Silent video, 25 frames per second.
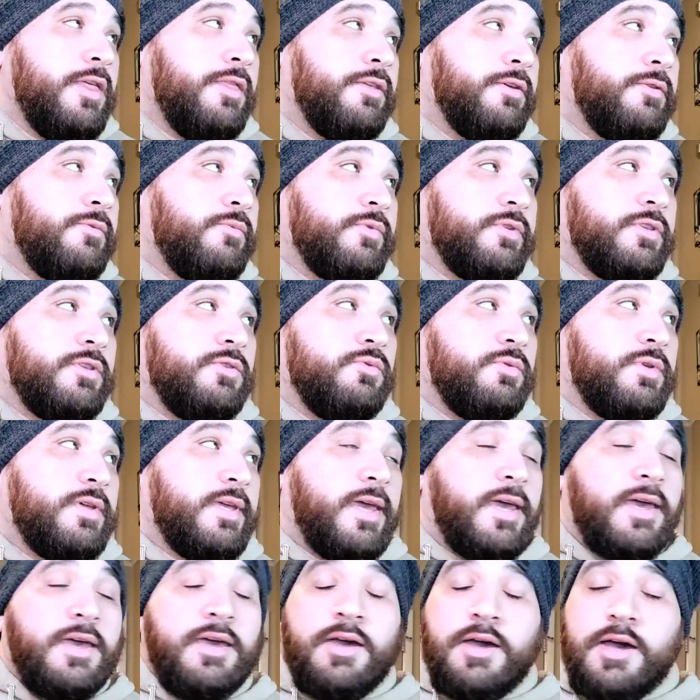than what you
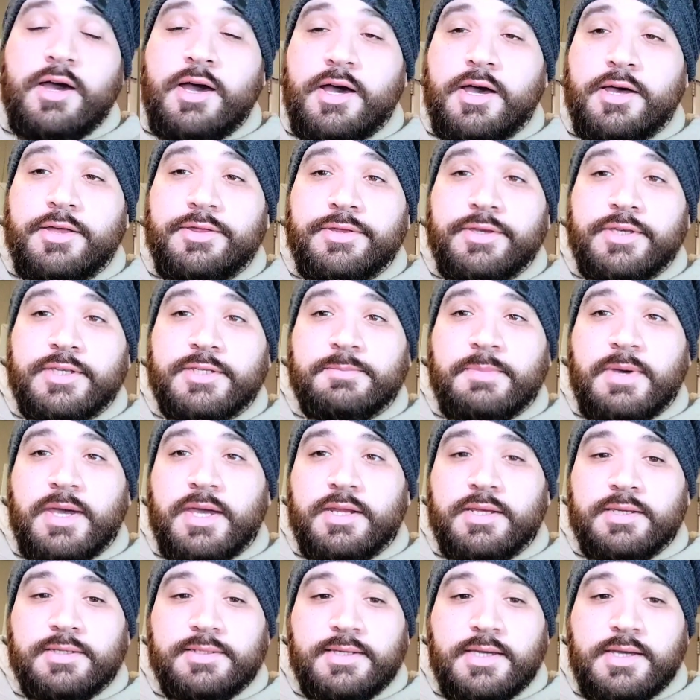get on these
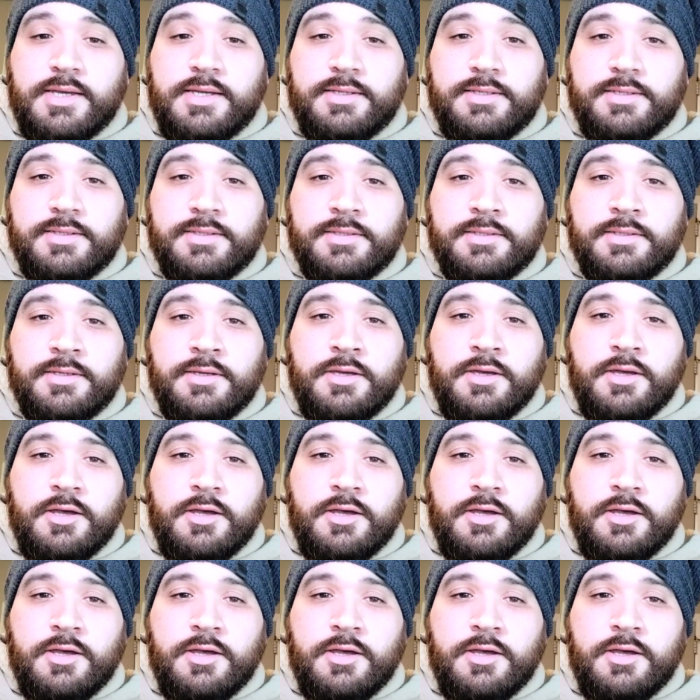mining sites.